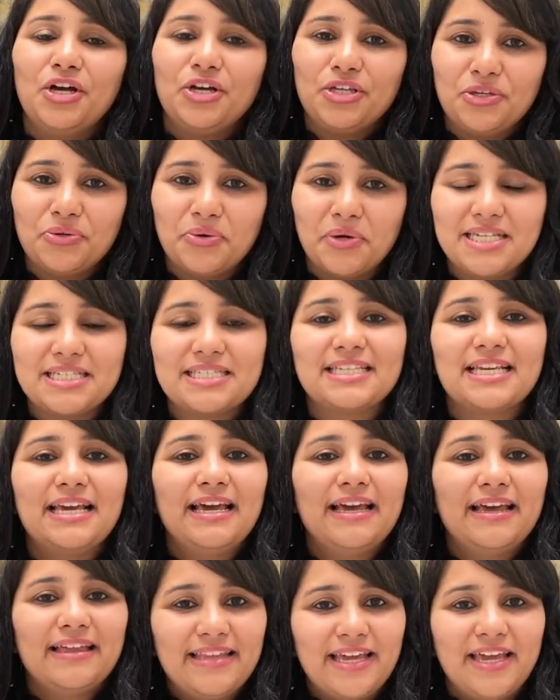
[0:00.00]
U S,
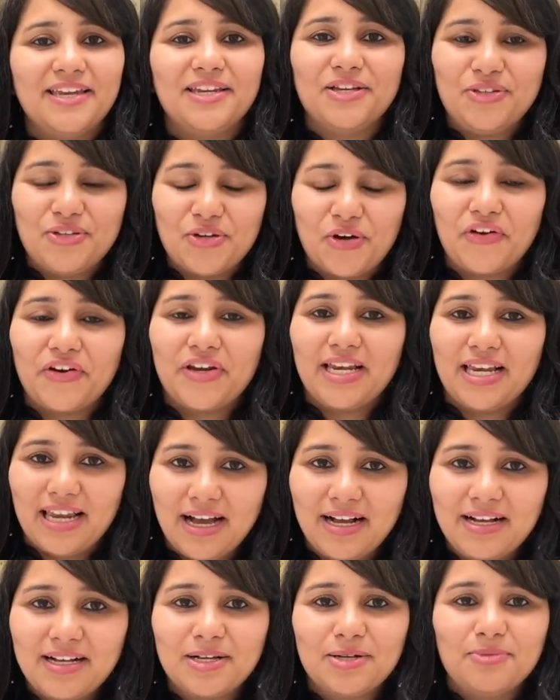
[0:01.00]
then you're in
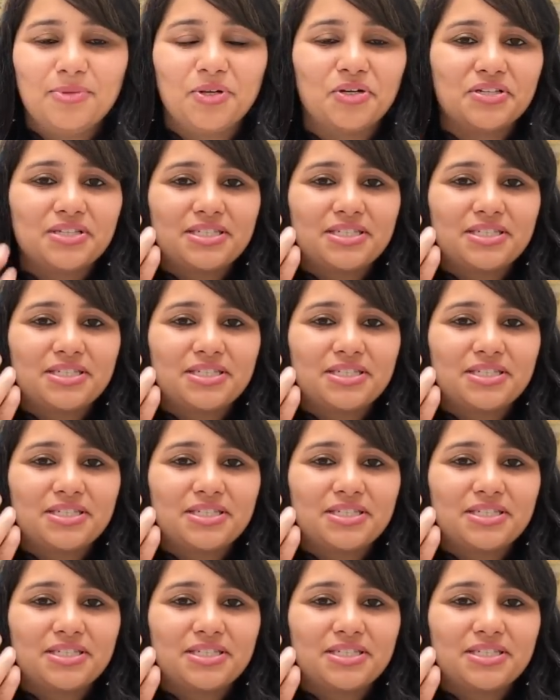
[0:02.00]
luck, because